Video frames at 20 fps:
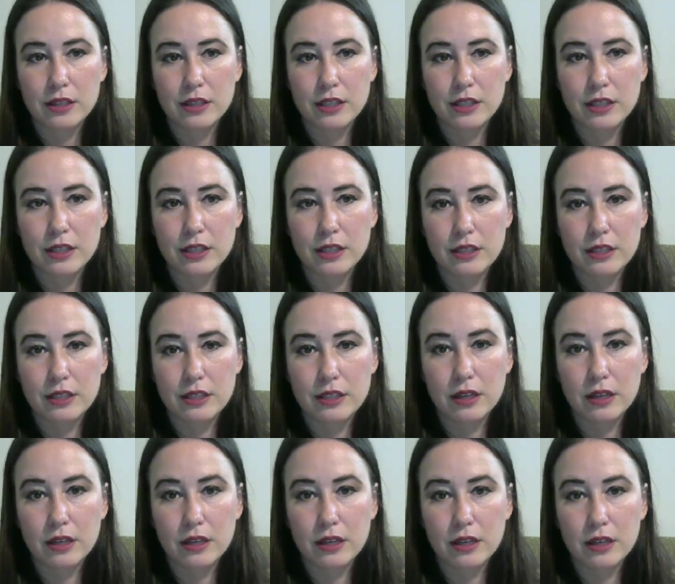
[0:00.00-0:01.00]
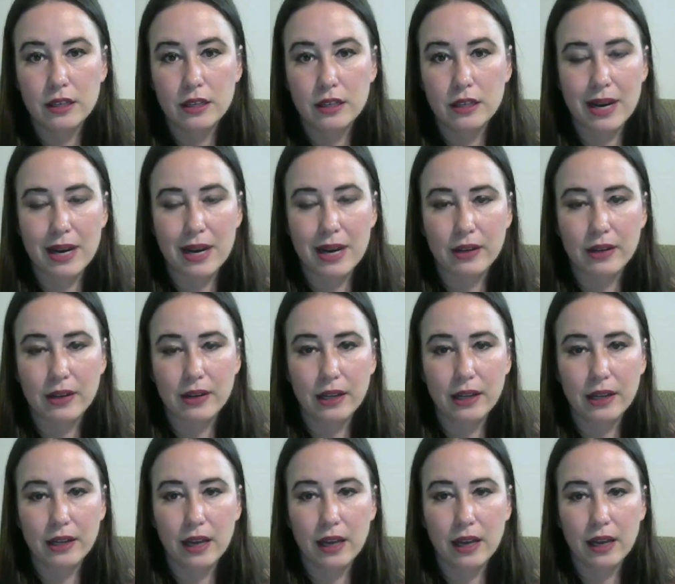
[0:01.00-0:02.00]
started talking about it,
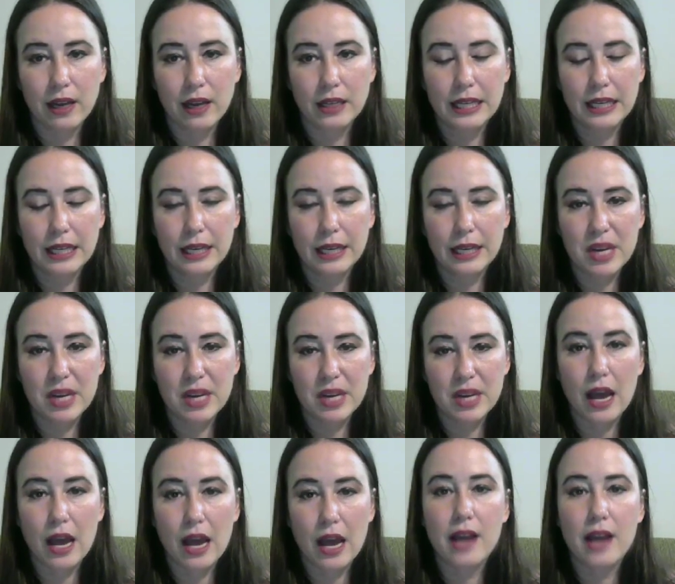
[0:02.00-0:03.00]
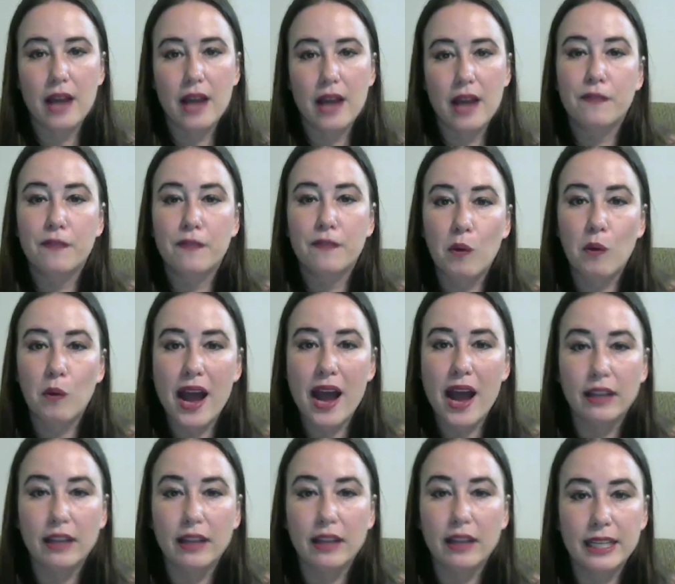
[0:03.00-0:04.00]
and he had been on there for a
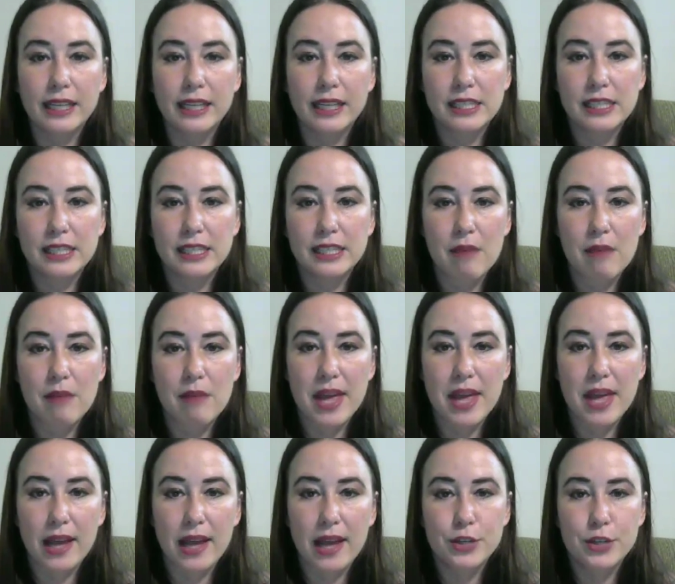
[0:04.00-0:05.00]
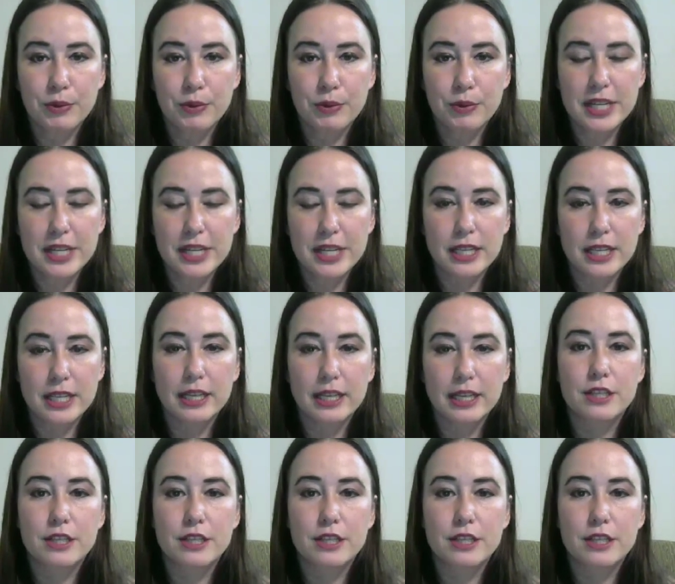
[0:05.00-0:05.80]
while, and he just got back into it recently.